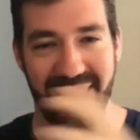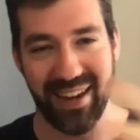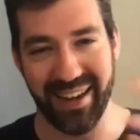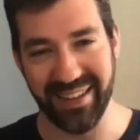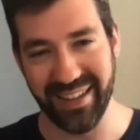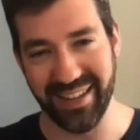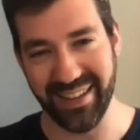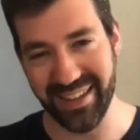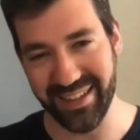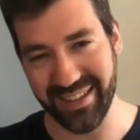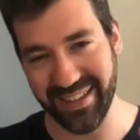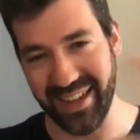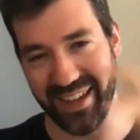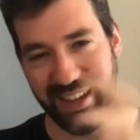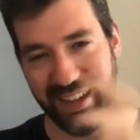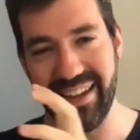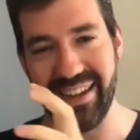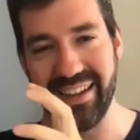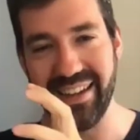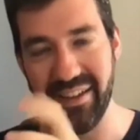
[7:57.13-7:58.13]
and then the
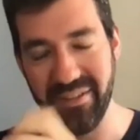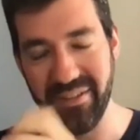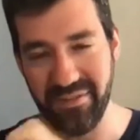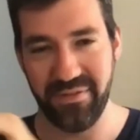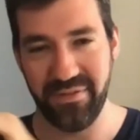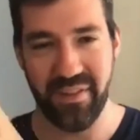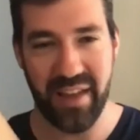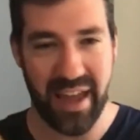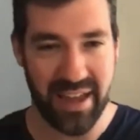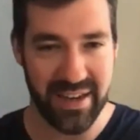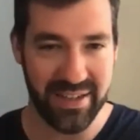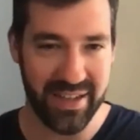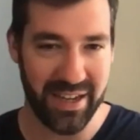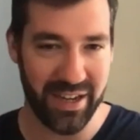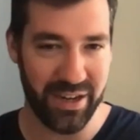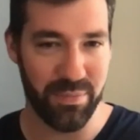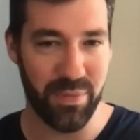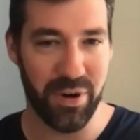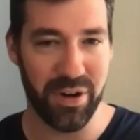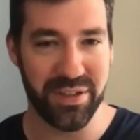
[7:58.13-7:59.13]
tying of ad
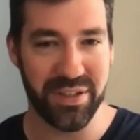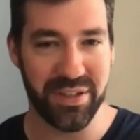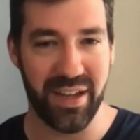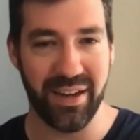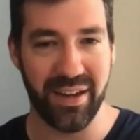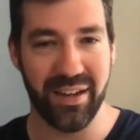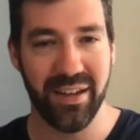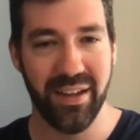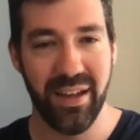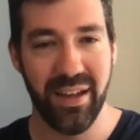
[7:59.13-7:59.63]
tech, martech,